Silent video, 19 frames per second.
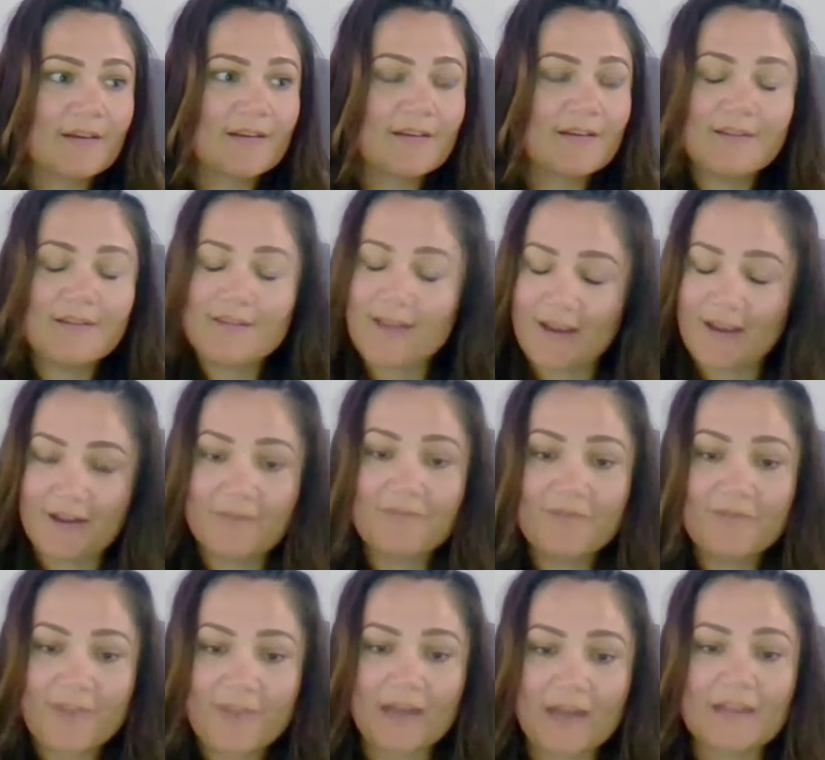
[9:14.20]
yeah,
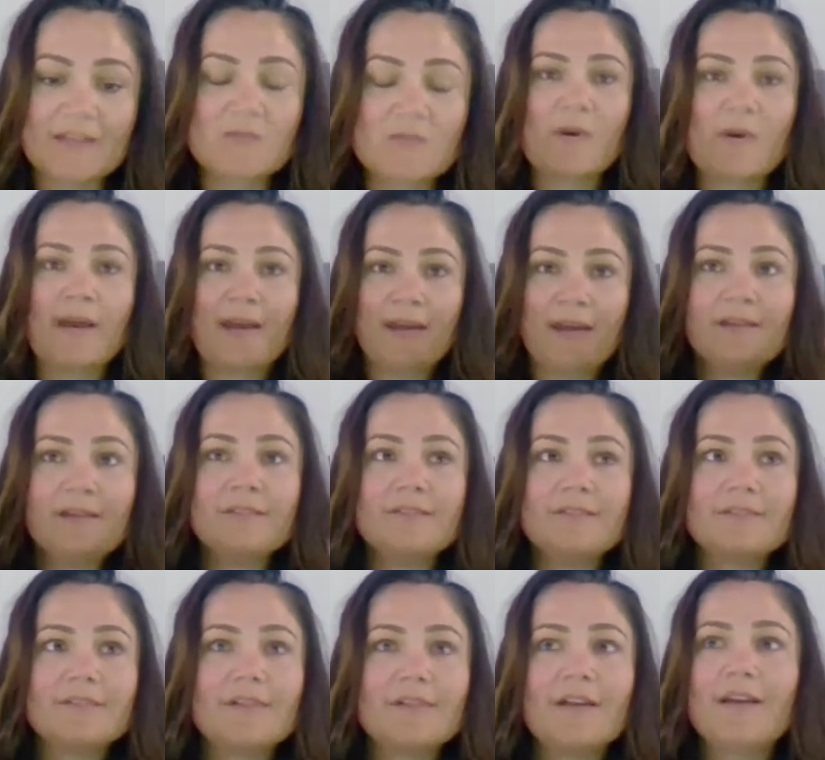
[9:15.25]
that is where
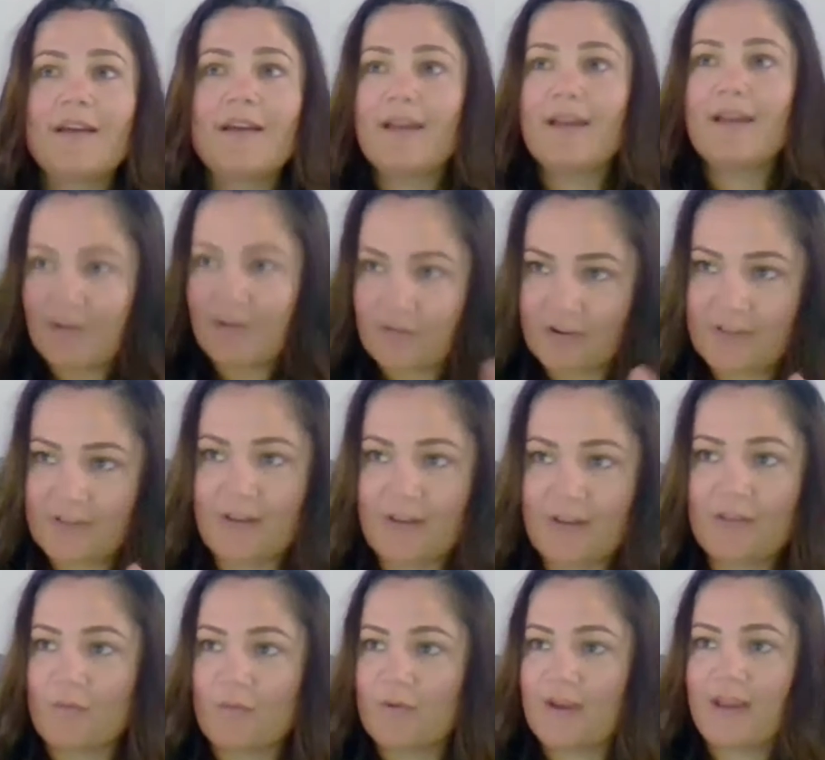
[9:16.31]
everything
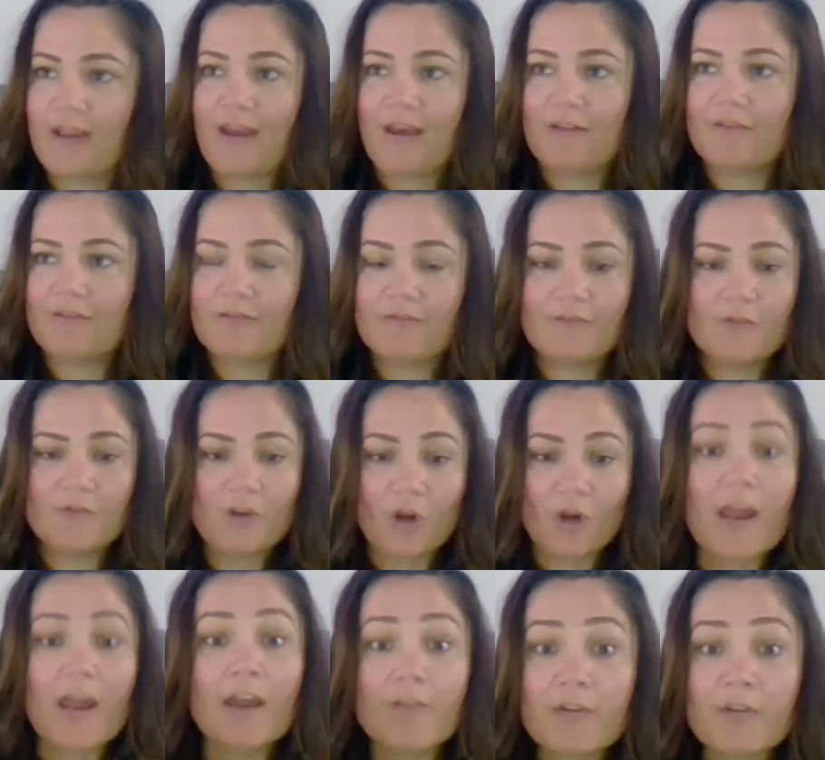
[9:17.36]
that we have,
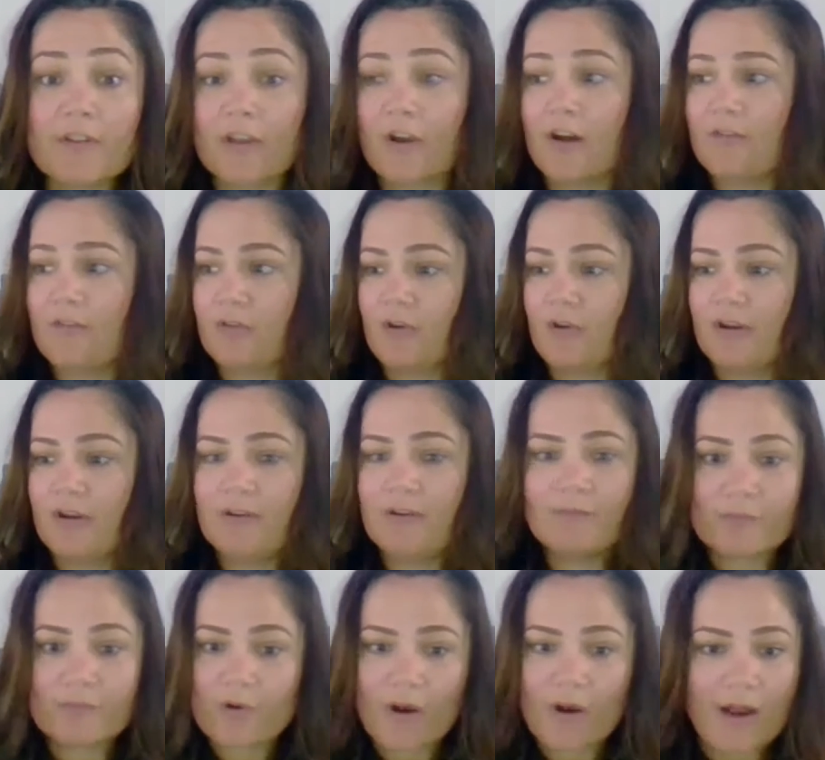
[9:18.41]
everything I've
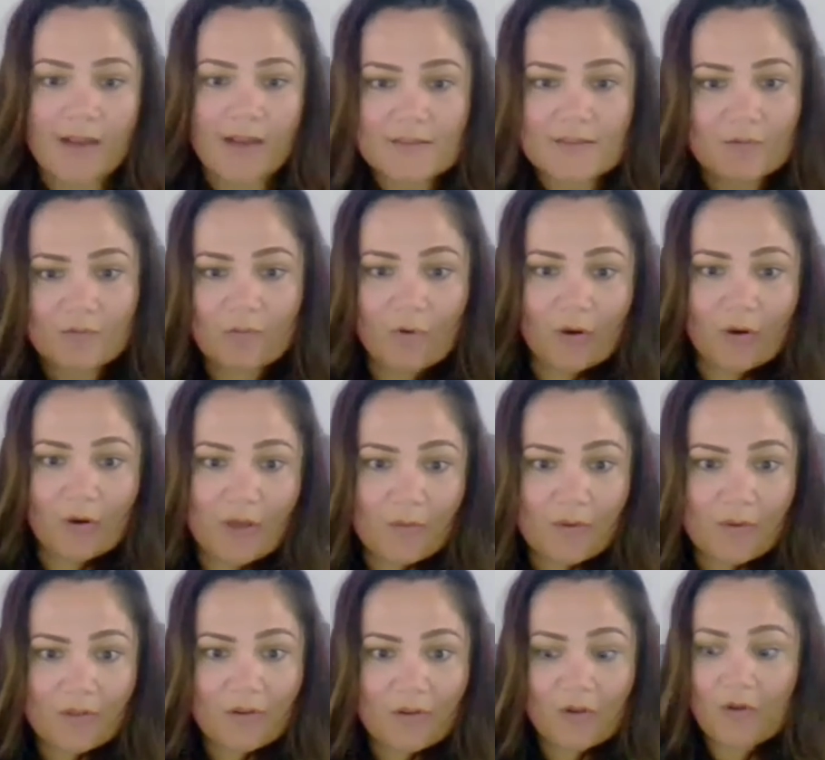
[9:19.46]
learned prior to working
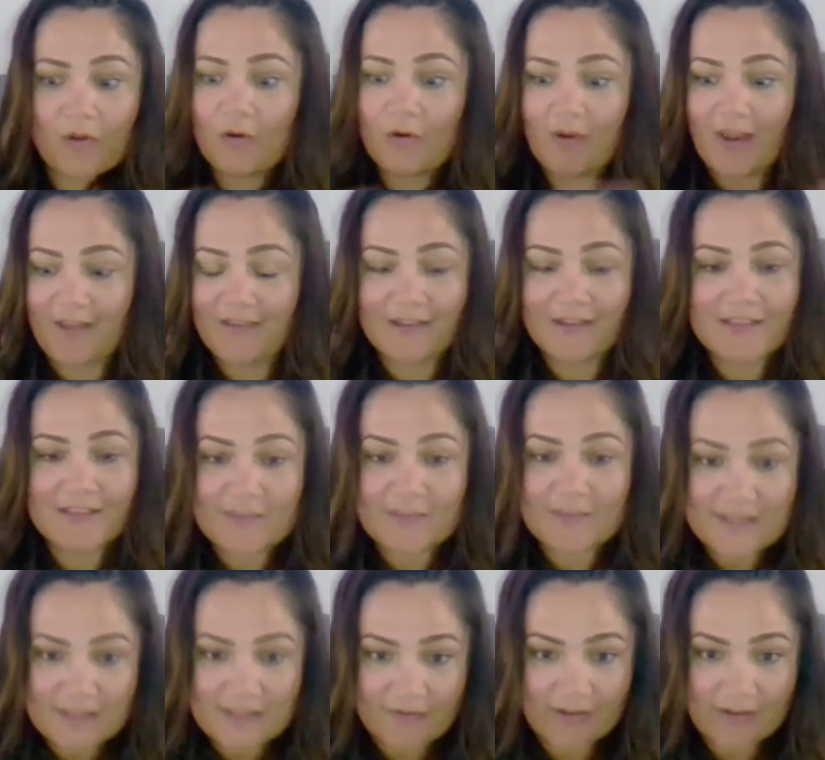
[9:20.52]
with you, and then
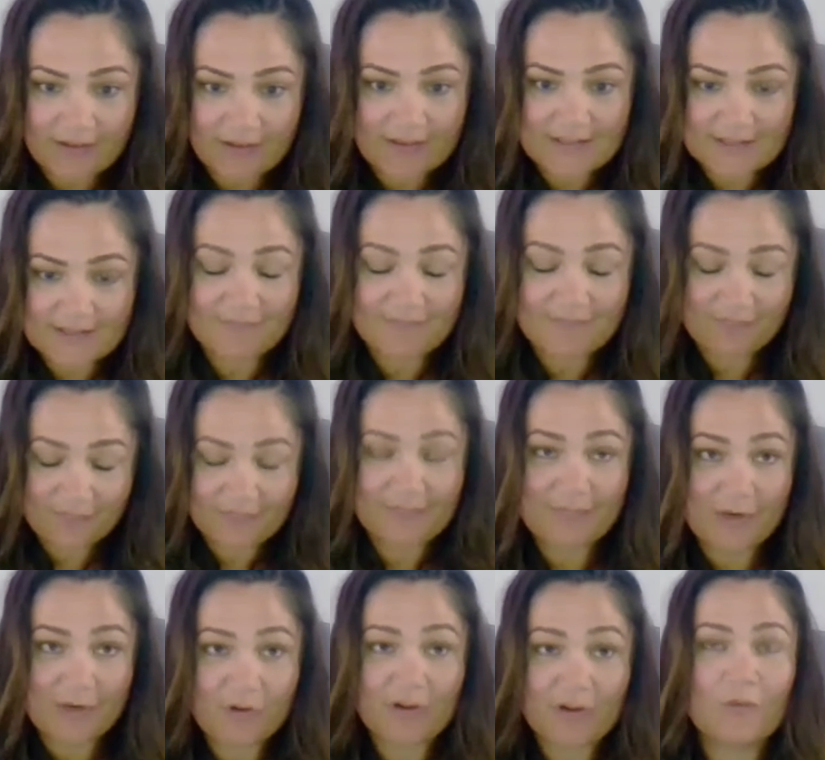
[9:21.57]
specifically this
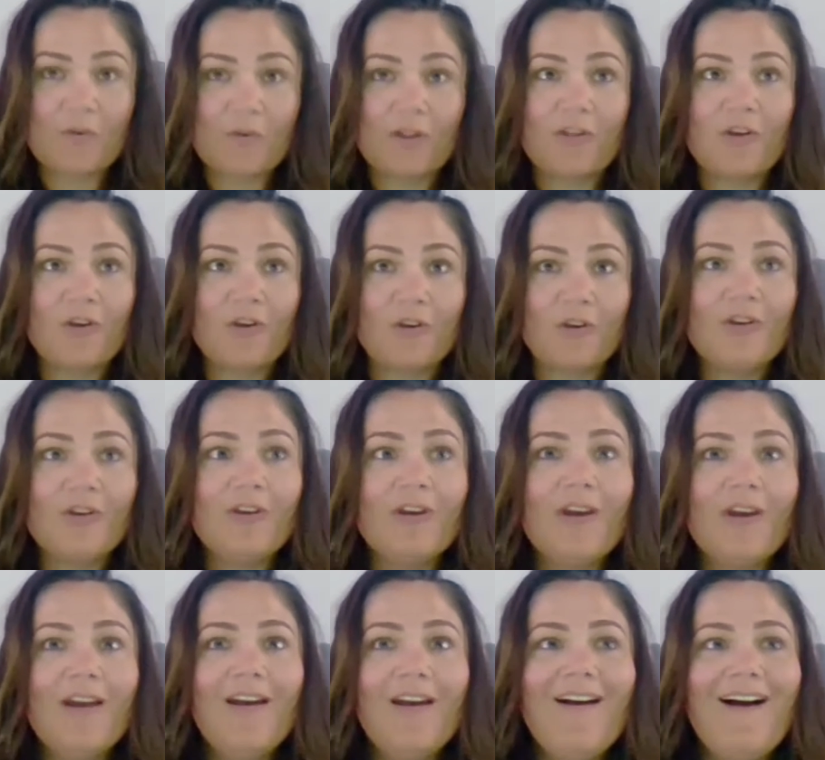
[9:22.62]
period with you,
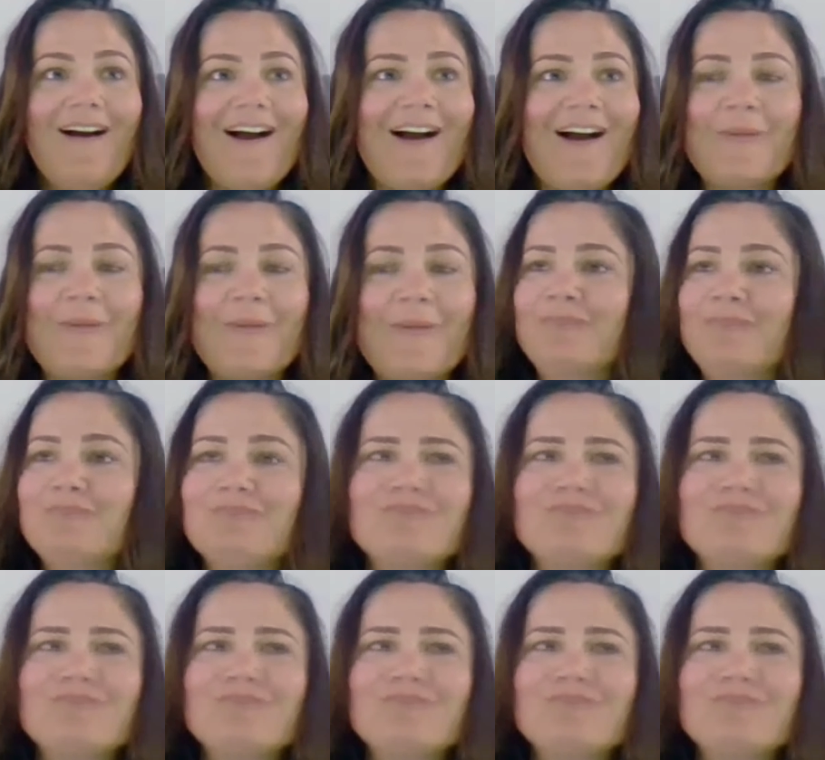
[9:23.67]
the